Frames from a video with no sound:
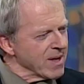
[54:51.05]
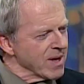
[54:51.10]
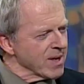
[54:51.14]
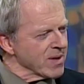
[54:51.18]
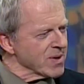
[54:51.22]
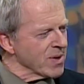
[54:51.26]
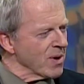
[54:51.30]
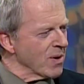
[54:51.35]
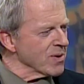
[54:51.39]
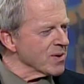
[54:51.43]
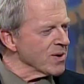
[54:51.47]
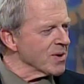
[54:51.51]
the
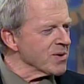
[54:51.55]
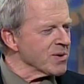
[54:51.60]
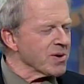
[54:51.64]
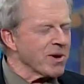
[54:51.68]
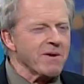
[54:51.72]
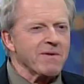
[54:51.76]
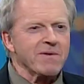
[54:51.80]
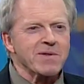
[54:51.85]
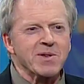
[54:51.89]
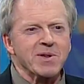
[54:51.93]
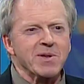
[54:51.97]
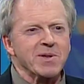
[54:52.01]
social
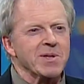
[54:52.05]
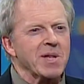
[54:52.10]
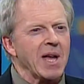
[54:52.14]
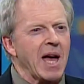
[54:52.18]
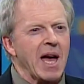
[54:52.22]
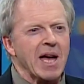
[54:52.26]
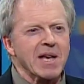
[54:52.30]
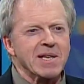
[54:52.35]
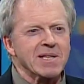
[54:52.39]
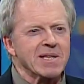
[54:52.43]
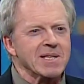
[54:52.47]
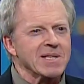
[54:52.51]
services
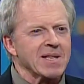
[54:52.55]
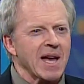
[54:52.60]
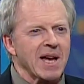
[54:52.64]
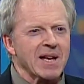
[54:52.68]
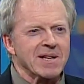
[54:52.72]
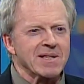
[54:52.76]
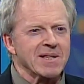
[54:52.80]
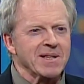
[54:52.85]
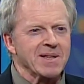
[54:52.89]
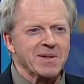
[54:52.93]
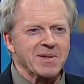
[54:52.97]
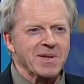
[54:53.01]
tax is
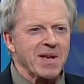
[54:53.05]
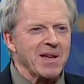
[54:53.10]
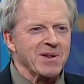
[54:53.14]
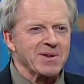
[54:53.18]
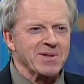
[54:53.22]
actually the sales